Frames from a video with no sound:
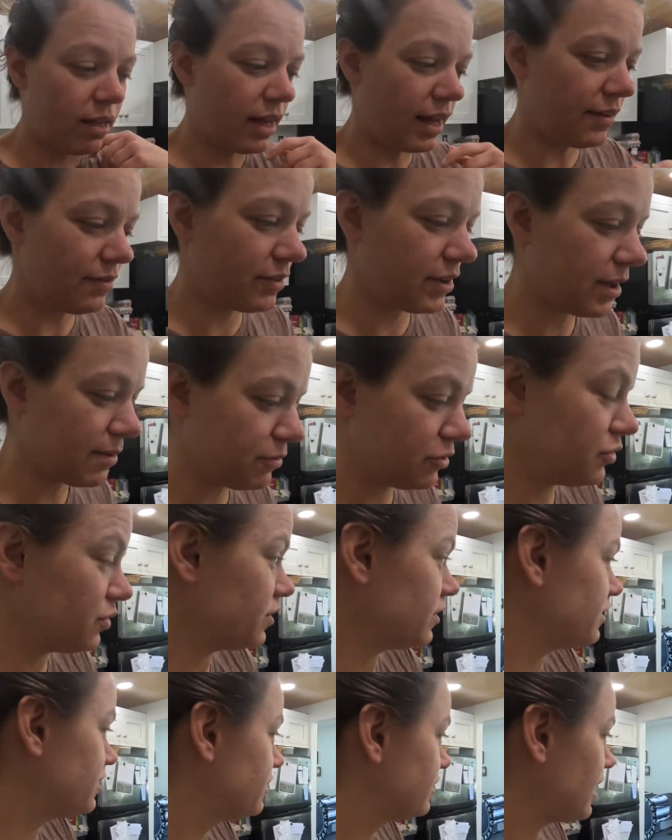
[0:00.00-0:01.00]
I've come
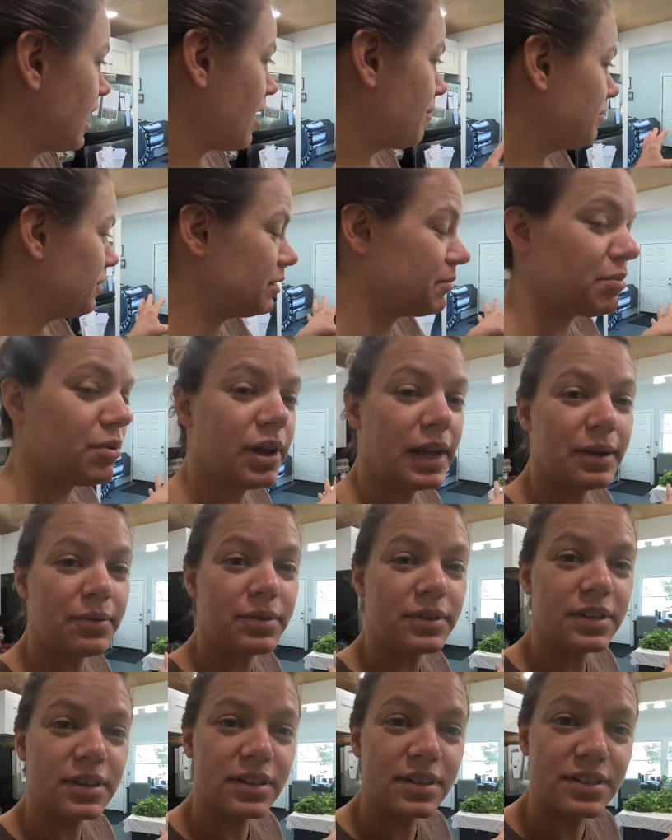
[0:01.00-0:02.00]
to a stopping point
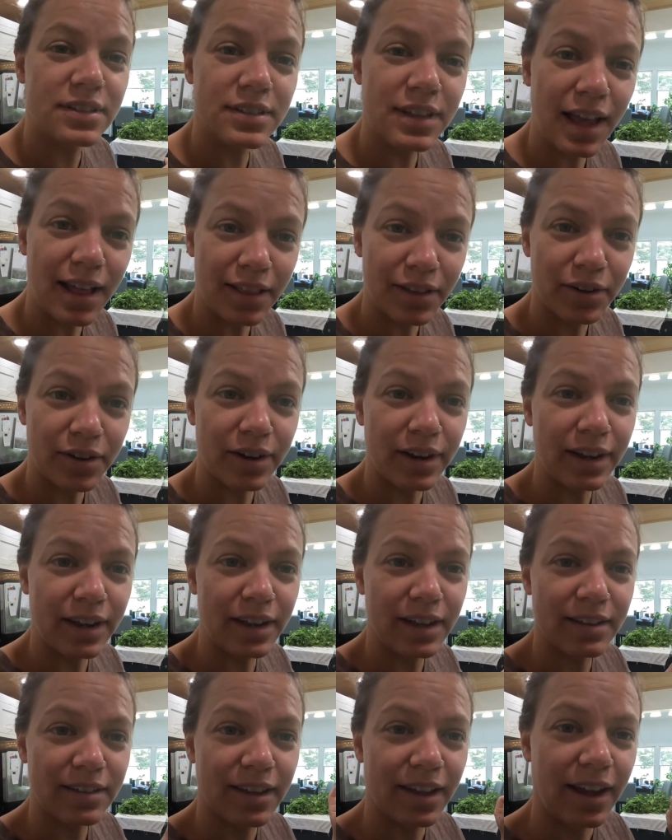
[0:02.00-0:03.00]
with the celery
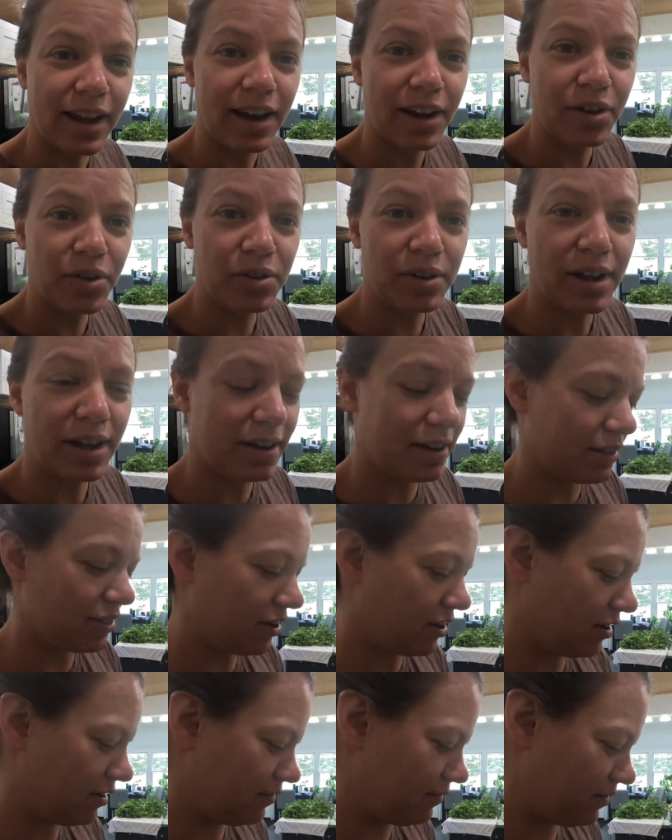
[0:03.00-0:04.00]
because I gotta go down to
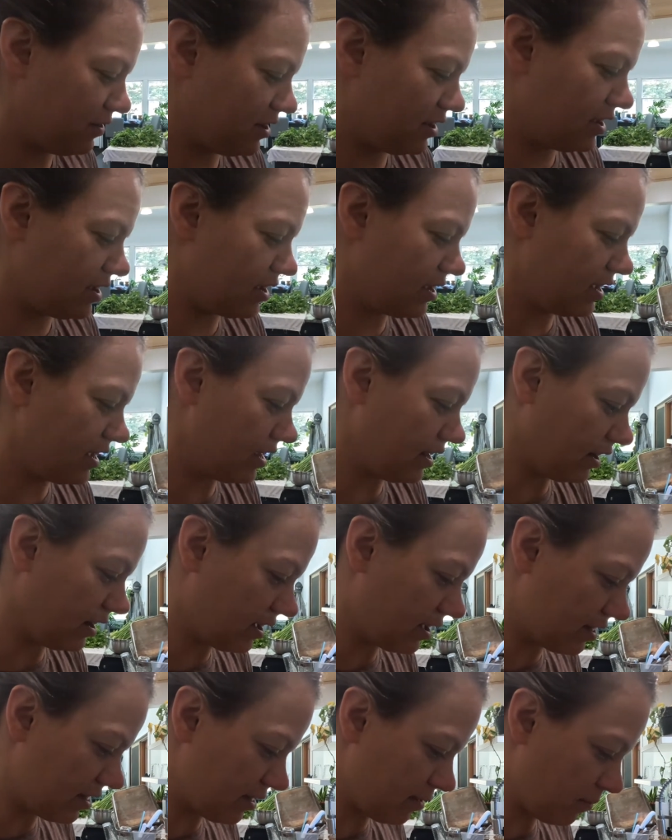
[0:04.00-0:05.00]
the RV and
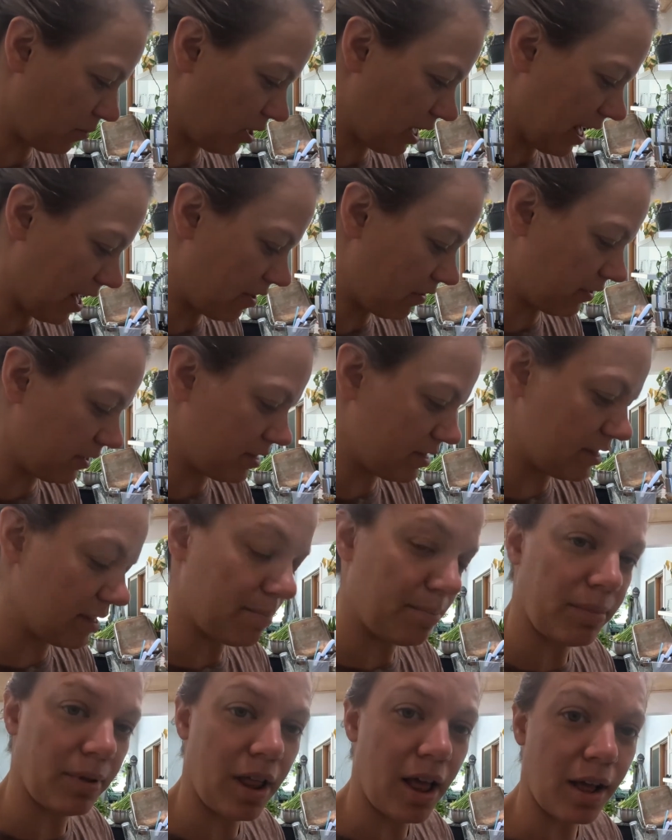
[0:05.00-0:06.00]
get some gallon
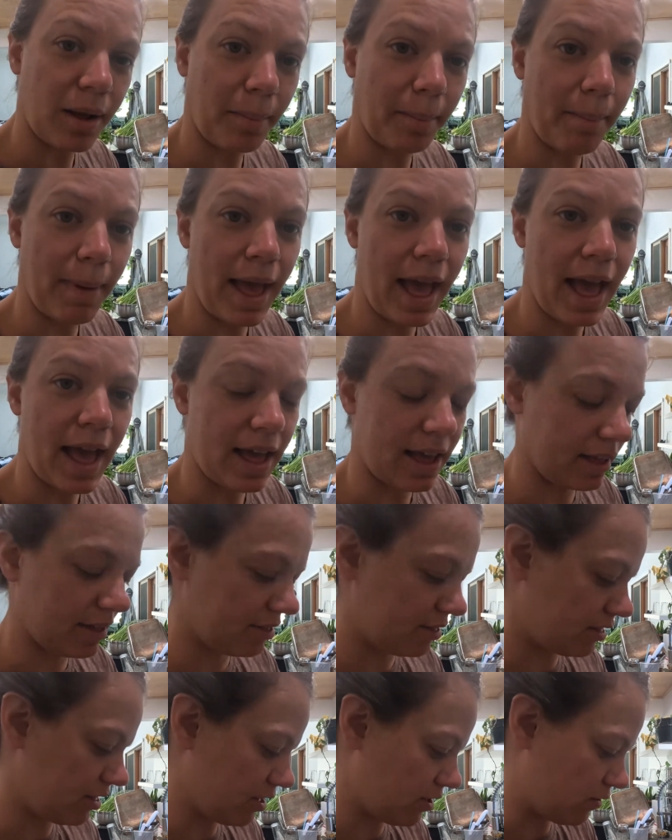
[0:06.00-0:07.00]
Ziploc
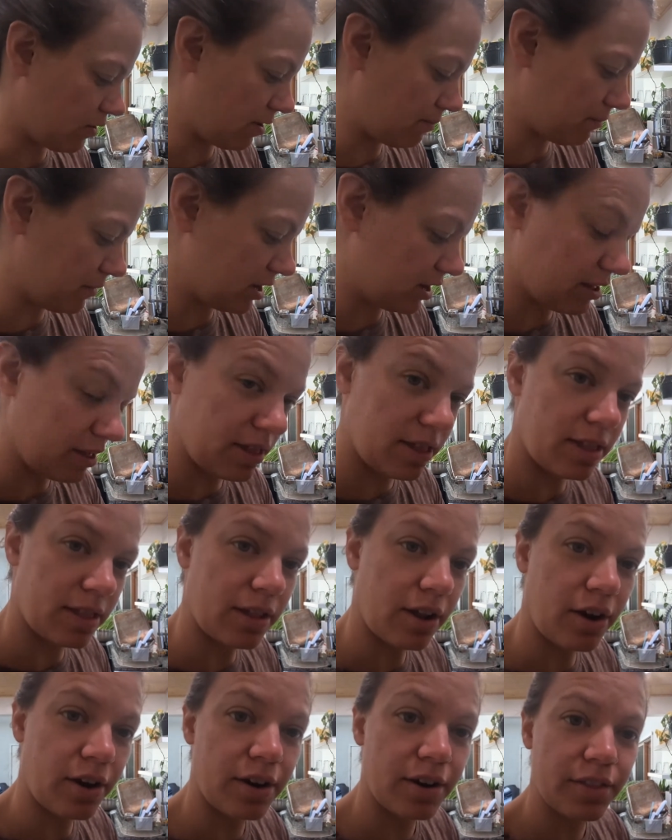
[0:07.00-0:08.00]
bags. So I'm gonna
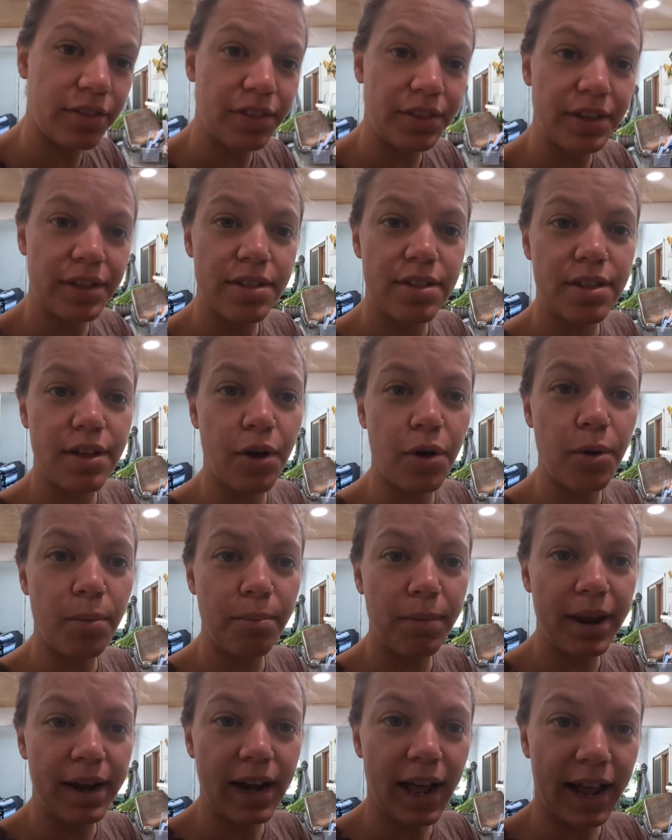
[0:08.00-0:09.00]
start this
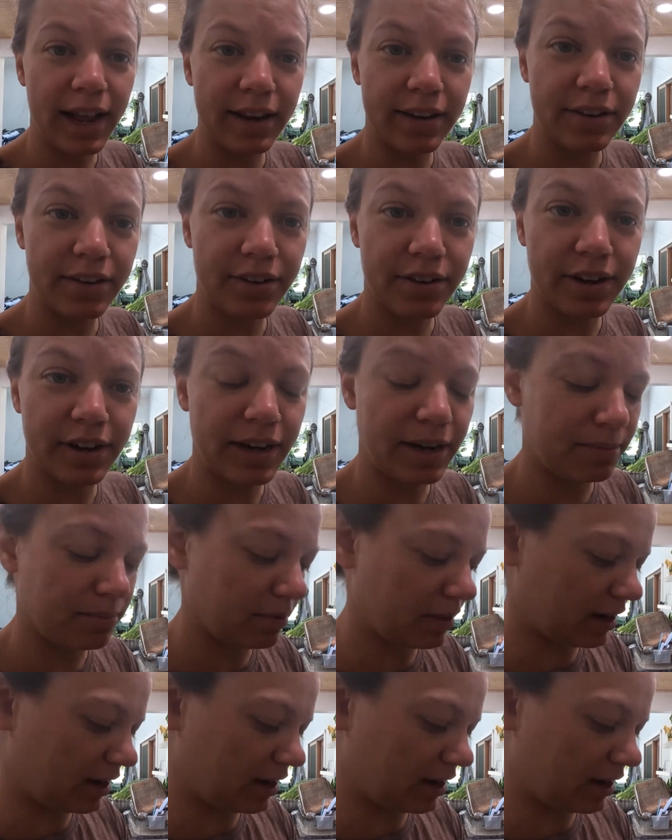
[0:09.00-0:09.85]
homemade ice cream that